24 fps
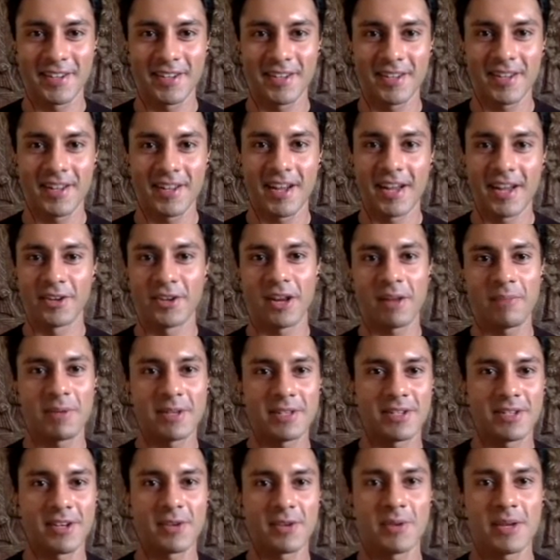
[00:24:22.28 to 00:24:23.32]
I could I
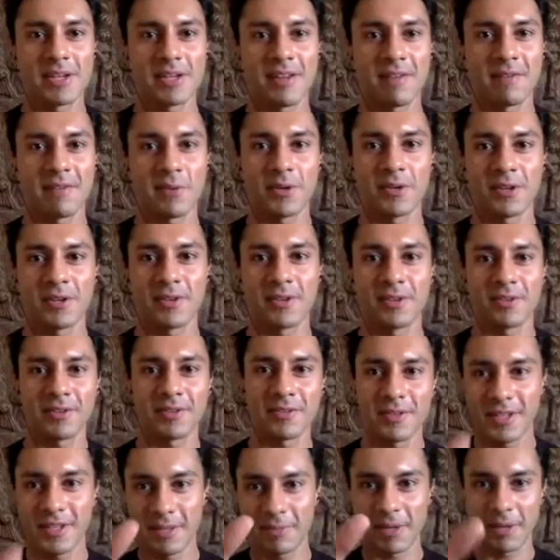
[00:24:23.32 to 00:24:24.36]
please request everyone to
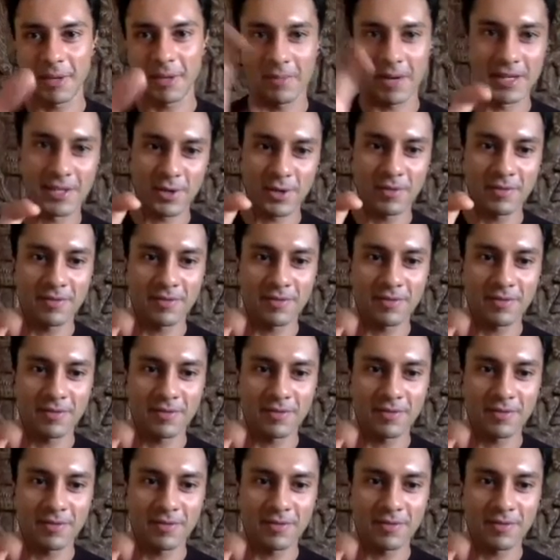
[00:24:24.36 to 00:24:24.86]
keep their mics off.